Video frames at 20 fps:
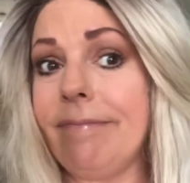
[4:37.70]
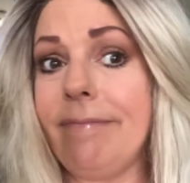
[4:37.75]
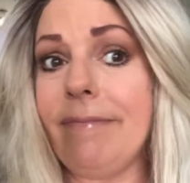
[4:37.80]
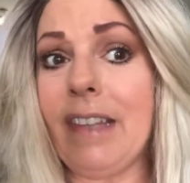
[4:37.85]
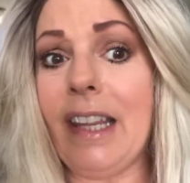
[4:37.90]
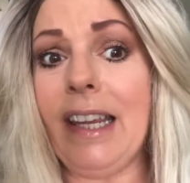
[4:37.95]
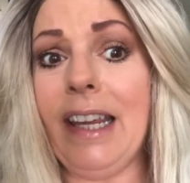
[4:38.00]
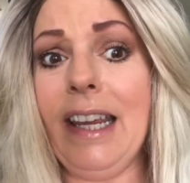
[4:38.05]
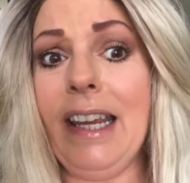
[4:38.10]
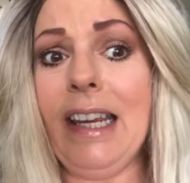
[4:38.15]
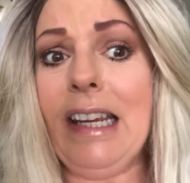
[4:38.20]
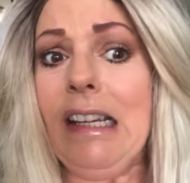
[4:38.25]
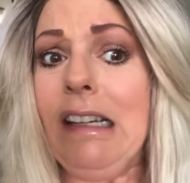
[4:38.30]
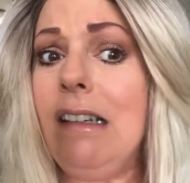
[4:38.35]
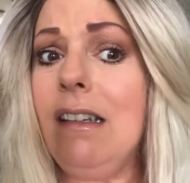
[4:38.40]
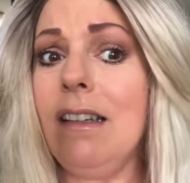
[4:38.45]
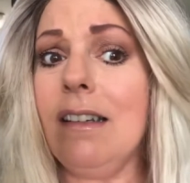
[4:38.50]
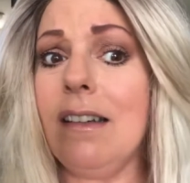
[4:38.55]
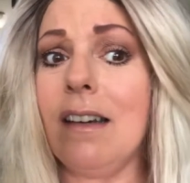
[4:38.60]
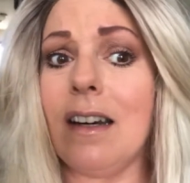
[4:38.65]

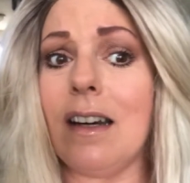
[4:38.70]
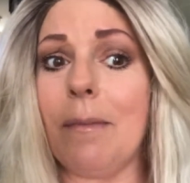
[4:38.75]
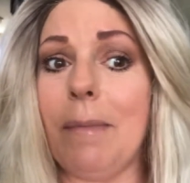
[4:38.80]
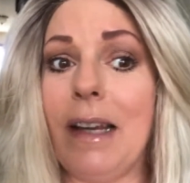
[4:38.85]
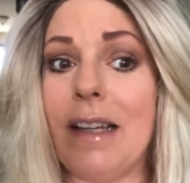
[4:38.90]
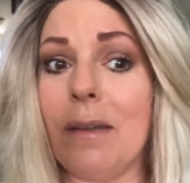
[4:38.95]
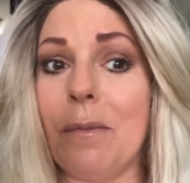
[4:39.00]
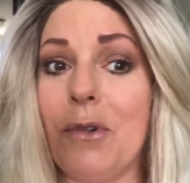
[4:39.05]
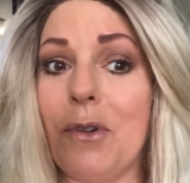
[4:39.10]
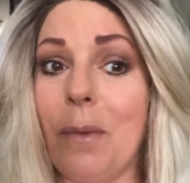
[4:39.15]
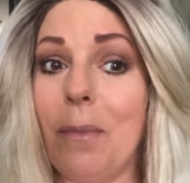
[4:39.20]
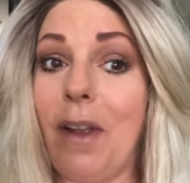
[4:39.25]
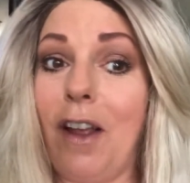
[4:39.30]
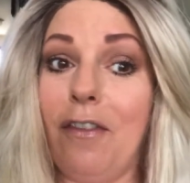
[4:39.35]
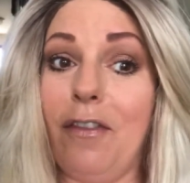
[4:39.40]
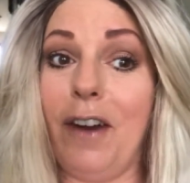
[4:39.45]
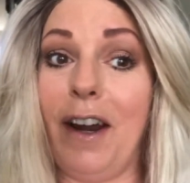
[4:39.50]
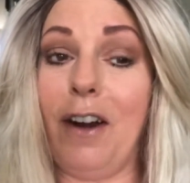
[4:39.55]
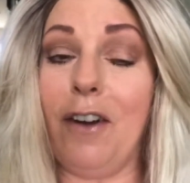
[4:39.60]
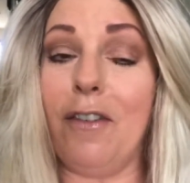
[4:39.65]
And gonna make some shrimp
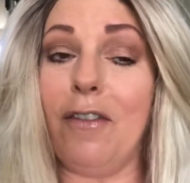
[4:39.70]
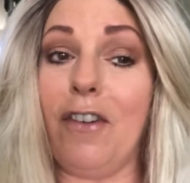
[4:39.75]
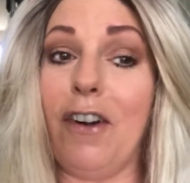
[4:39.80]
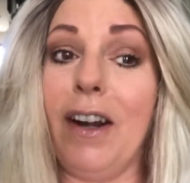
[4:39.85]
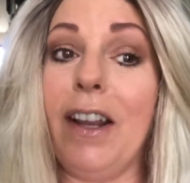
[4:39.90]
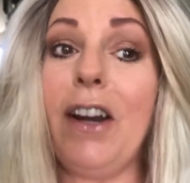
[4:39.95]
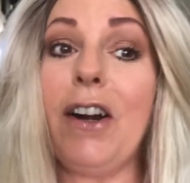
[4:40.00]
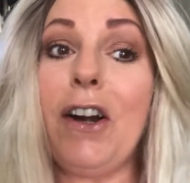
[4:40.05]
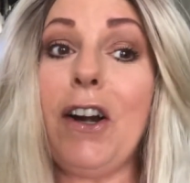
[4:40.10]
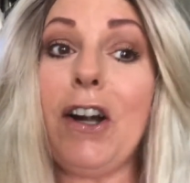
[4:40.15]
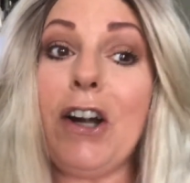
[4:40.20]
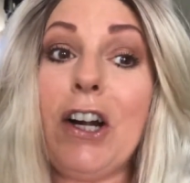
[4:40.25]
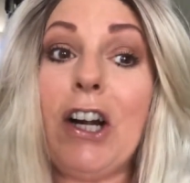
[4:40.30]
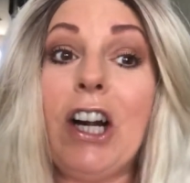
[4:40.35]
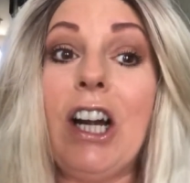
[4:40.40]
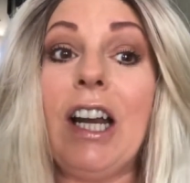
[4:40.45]
alfredo for dinner